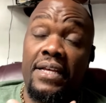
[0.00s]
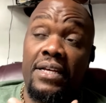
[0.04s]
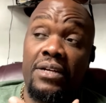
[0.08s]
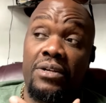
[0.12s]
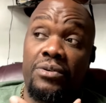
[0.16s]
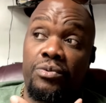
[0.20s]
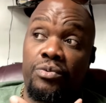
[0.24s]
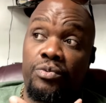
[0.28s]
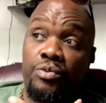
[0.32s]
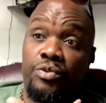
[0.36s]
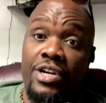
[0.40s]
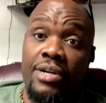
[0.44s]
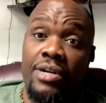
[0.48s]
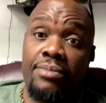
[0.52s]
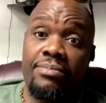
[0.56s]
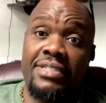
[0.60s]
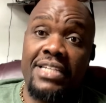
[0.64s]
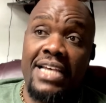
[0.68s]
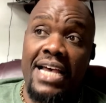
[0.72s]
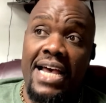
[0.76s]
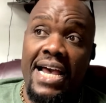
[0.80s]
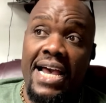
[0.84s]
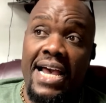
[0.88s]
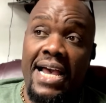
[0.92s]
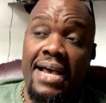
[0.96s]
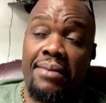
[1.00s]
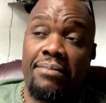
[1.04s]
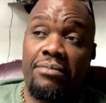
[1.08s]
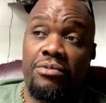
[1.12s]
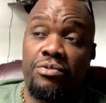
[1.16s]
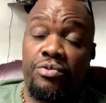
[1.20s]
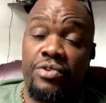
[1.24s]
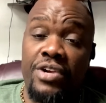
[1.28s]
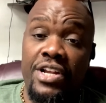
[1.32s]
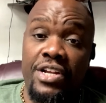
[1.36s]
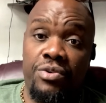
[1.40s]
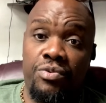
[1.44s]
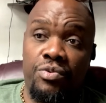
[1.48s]
Rim Time,
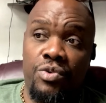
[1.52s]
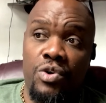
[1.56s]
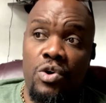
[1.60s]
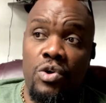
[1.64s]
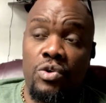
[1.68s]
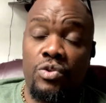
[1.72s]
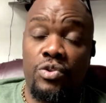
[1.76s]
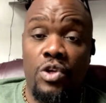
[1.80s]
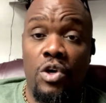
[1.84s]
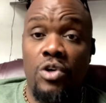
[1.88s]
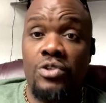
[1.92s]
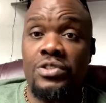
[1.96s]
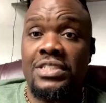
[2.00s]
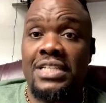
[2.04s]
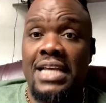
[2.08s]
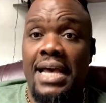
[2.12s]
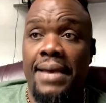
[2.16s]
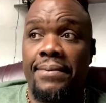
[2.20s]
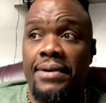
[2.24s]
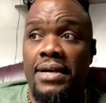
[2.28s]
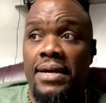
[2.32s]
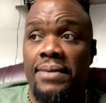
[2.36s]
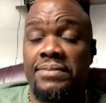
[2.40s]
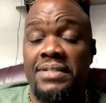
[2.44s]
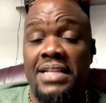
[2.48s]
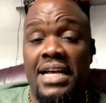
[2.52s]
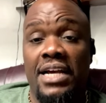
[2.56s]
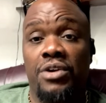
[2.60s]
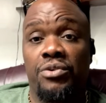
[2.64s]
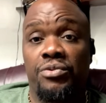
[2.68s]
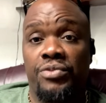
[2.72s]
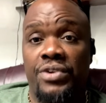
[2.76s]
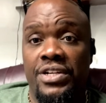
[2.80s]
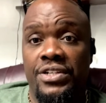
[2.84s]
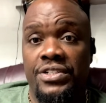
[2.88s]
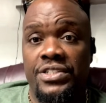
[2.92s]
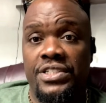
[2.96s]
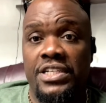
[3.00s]
Rent and Roll, those type companies, like a
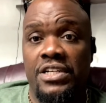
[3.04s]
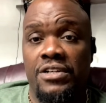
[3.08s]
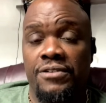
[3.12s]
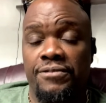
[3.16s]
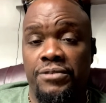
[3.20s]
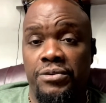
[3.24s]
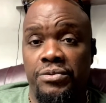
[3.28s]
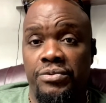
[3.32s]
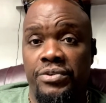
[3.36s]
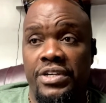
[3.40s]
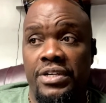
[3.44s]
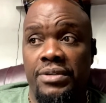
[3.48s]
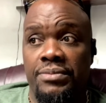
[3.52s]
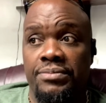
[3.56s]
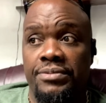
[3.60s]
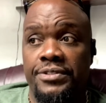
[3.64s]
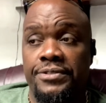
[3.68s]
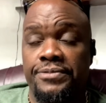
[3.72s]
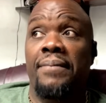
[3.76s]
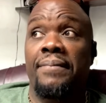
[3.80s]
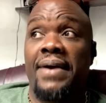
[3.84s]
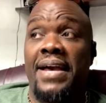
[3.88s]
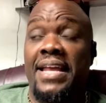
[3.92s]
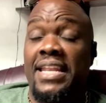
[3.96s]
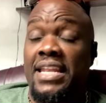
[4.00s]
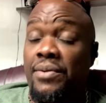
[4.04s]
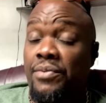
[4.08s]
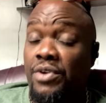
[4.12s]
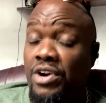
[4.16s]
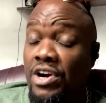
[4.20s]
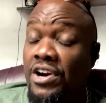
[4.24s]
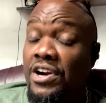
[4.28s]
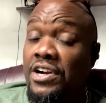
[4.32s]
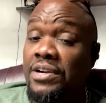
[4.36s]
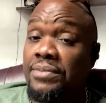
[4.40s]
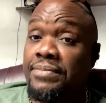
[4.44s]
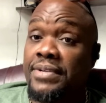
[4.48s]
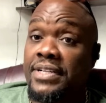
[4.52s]
renter center for rims. And they were
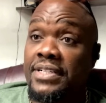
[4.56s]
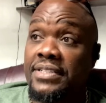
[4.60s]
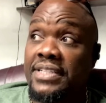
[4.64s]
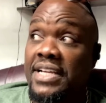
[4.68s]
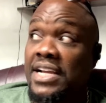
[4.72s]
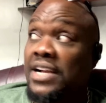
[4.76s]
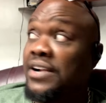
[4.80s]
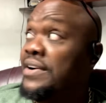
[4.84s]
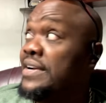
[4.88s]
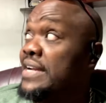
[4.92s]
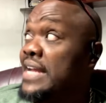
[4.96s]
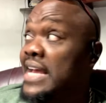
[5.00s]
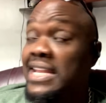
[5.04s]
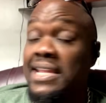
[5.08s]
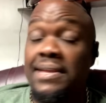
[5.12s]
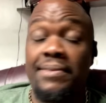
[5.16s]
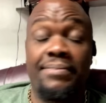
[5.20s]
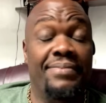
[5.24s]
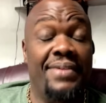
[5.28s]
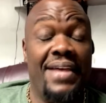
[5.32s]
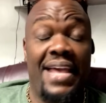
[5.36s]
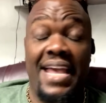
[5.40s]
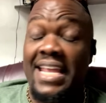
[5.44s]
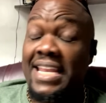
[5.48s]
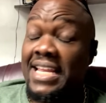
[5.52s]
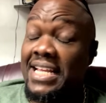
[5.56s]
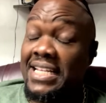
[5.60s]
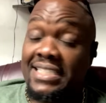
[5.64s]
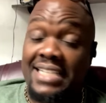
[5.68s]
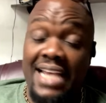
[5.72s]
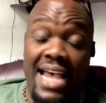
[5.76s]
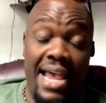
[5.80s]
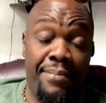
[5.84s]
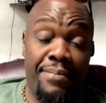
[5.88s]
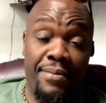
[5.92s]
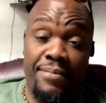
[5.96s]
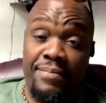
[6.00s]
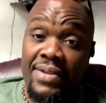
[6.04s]
hurting me. They hurt any
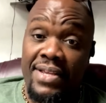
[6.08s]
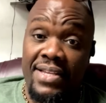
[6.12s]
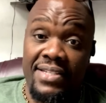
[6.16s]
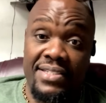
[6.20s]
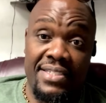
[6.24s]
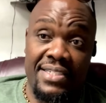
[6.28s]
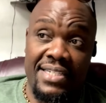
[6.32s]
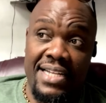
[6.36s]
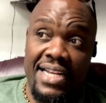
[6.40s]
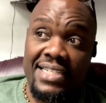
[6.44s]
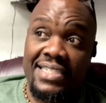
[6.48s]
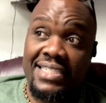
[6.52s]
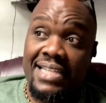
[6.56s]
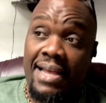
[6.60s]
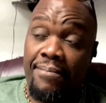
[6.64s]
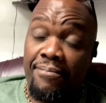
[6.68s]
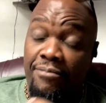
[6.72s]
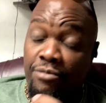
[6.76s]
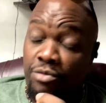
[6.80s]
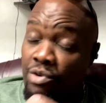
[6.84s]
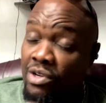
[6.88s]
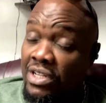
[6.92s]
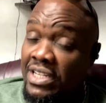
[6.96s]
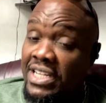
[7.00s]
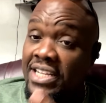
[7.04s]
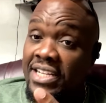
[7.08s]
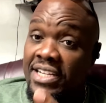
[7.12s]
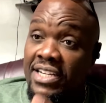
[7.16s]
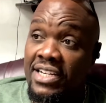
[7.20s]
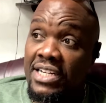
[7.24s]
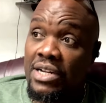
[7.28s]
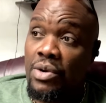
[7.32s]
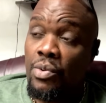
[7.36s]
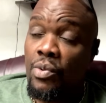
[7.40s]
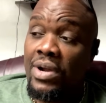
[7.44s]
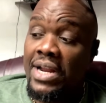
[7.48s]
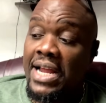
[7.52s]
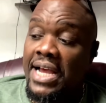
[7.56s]
type of business like this. I'm really good at
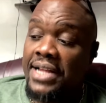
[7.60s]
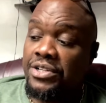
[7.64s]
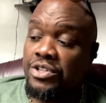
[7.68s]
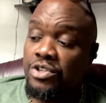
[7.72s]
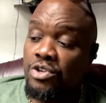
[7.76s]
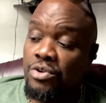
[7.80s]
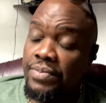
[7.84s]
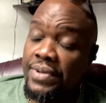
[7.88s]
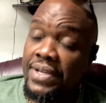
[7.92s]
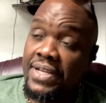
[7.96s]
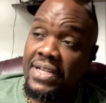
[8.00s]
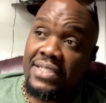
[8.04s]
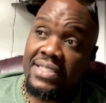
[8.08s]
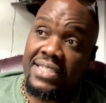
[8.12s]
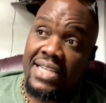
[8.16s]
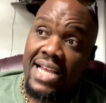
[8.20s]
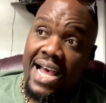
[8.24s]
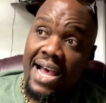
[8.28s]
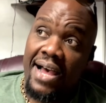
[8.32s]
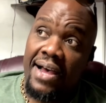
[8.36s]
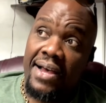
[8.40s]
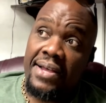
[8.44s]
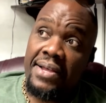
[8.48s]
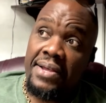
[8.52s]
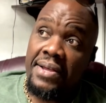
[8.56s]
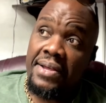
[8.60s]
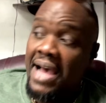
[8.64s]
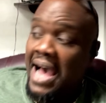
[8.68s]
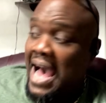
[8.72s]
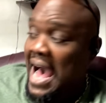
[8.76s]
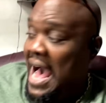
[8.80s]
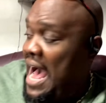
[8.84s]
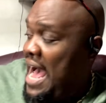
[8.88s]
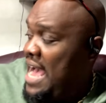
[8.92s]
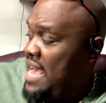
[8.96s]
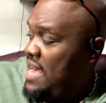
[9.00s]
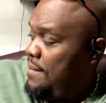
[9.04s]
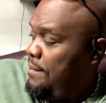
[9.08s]
what I do because
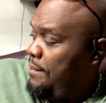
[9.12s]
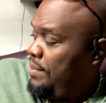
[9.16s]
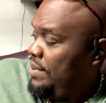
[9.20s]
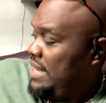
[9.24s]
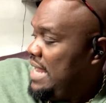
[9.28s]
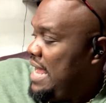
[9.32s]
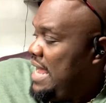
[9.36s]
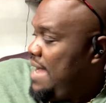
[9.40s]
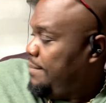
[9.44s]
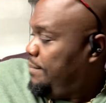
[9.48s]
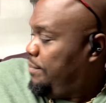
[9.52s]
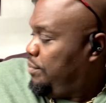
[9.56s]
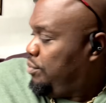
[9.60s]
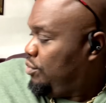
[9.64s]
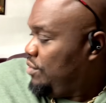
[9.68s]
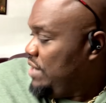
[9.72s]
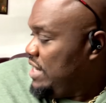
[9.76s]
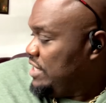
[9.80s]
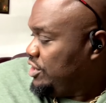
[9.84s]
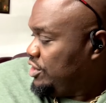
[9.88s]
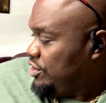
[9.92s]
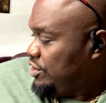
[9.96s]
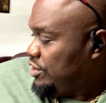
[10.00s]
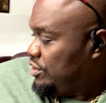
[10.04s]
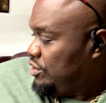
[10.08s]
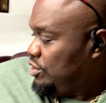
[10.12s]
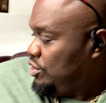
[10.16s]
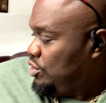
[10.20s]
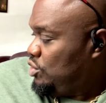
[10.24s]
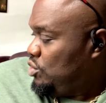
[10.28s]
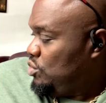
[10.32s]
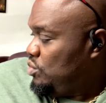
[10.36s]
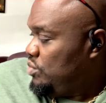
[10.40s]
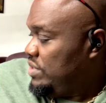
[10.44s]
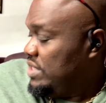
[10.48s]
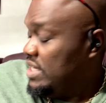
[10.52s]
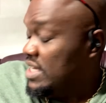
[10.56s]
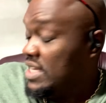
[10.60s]
I apply pressure
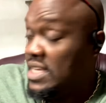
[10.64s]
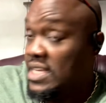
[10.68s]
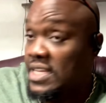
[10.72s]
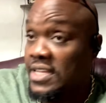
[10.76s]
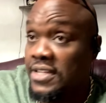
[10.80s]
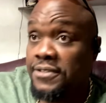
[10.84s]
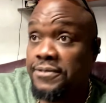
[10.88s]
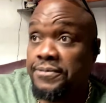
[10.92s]
to the